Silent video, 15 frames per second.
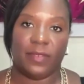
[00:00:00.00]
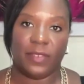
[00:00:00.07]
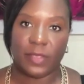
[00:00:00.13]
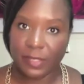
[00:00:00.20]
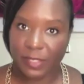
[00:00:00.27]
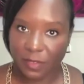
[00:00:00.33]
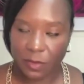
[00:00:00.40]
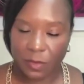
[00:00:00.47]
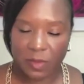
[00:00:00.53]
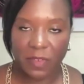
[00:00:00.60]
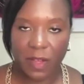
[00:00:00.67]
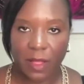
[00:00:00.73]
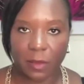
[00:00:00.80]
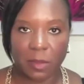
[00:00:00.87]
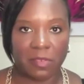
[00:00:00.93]
for those of you who've been
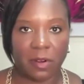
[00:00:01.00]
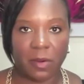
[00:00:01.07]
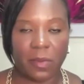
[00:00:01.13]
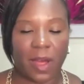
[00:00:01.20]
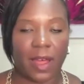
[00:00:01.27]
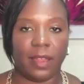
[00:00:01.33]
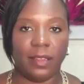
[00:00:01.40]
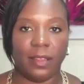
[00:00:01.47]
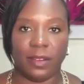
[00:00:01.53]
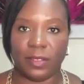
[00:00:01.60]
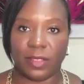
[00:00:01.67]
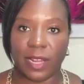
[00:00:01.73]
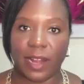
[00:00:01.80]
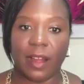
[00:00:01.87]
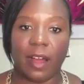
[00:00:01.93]
following me for a while, you
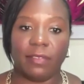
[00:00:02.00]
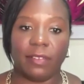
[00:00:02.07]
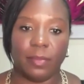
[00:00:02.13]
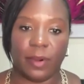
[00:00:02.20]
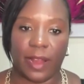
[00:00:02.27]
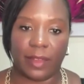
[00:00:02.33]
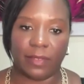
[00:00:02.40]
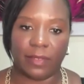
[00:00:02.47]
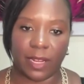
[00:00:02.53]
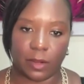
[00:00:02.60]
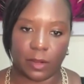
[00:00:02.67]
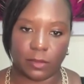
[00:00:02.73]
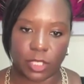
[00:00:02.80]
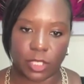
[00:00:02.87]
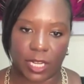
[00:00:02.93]
know that I offer private
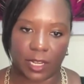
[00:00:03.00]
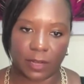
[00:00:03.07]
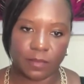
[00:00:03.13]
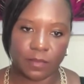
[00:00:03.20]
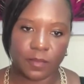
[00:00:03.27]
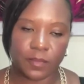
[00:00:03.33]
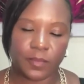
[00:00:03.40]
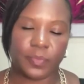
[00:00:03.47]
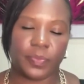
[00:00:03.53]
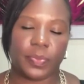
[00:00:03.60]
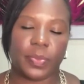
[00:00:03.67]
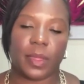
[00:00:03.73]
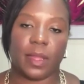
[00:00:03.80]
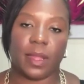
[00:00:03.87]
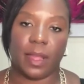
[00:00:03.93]
coaching.
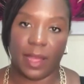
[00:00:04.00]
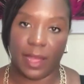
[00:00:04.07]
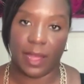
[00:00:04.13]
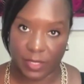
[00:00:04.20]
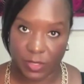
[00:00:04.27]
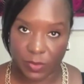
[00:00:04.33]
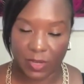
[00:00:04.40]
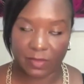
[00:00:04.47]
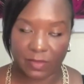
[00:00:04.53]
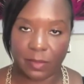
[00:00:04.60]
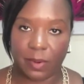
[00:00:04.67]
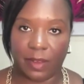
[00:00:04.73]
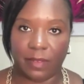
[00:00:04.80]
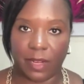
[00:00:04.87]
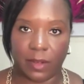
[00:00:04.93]
I do offer
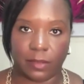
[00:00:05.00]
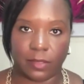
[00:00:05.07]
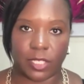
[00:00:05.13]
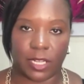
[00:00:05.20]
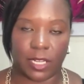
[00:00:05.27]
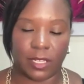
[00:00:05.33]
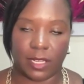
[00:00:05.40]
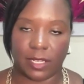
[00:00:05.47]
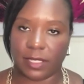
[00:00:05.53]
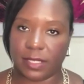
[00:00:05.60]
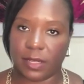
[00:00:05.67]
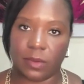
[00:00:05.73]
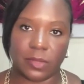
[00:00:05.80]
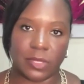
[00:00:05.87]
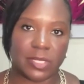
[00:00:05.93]
private coaching that is
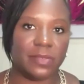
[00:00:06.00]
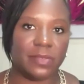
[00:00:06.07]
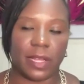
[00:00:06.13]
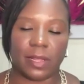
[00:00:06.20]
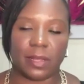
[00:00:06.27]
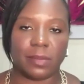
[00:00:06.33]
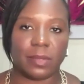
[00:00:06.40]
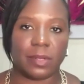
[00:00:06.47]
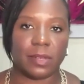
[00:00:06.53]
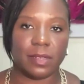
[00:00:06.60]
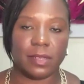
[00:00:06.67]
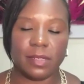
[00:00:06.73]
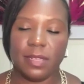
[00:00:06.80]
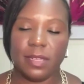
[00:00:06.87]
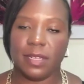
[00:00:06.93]
always
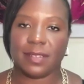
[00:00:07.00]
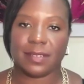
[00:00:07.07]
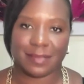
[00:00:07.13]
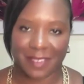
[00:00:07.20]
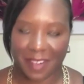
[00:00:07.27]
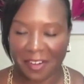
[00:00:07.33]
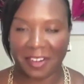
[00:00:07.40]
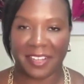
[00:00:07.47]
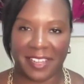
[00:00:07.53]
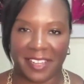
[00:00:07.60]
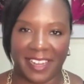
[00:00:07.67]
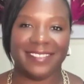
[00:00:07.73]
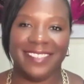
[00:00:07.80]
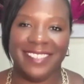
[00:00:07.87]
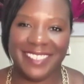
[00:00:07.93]
available currently.